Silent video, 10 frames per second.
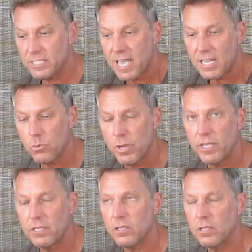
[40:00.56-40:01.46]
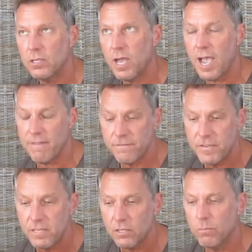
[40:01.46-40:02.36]
kind of the way I
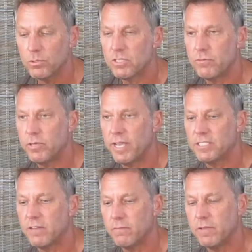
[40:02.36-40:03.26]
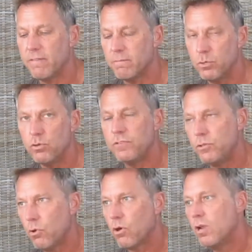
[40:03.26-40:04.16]
feel most of you guys have, have moved
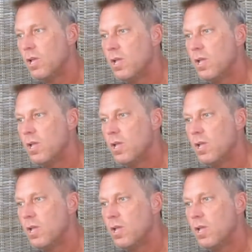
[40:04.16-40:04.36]
your